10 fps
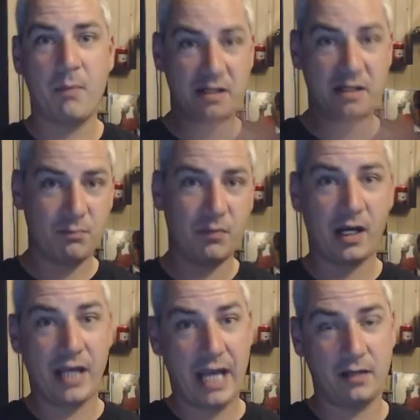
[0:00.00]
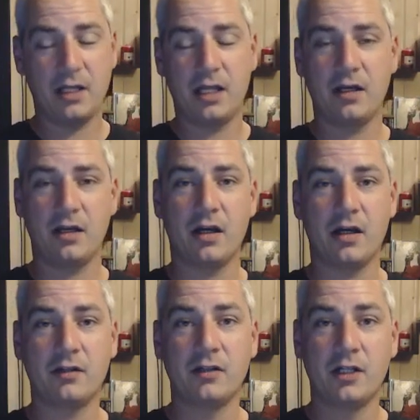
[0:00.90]
Met him again
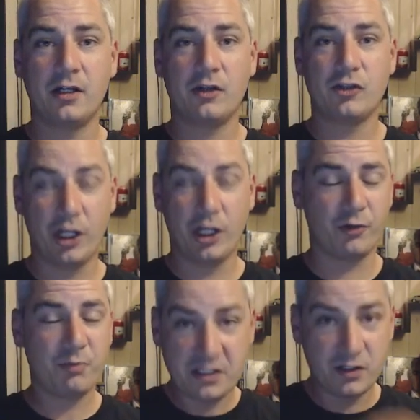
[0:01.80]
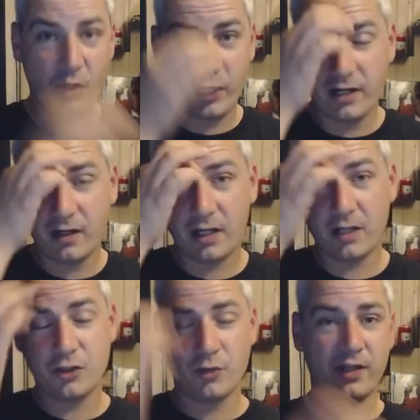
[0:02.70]
in Shilton, Piz Gloria,
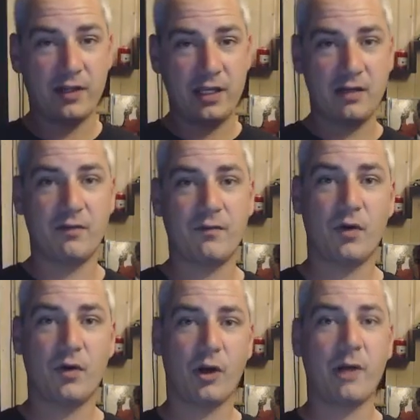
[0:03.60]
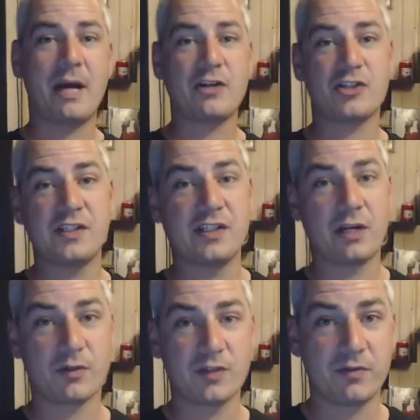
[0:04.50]
during the Honor Majesty
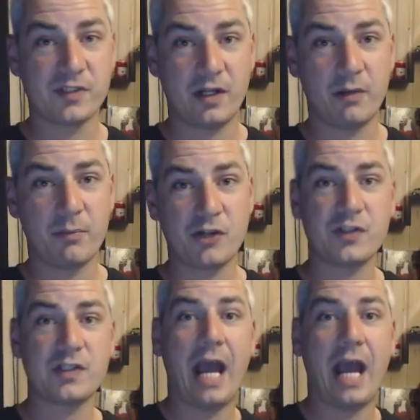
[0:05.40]
Secret Service celebrations.